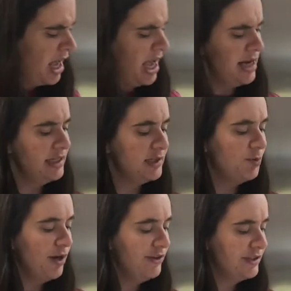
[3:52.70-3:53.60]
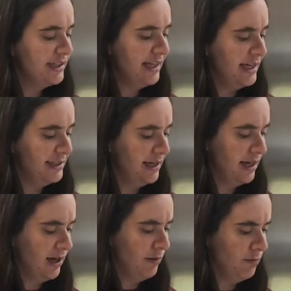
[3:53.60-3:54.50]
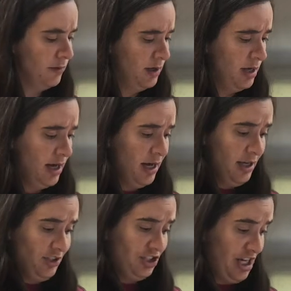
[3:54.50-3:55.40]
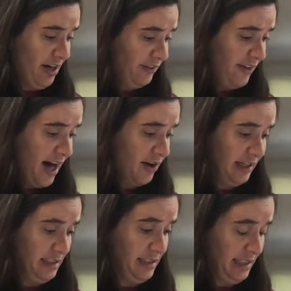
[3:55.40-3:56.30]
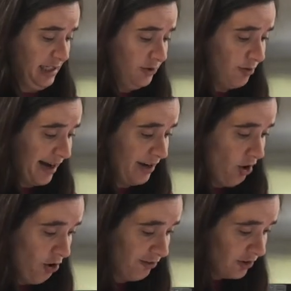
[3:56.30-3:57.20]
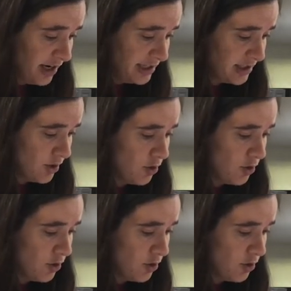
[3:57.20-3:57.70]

And his brothers said to him, Shalt thou indeed reign over us,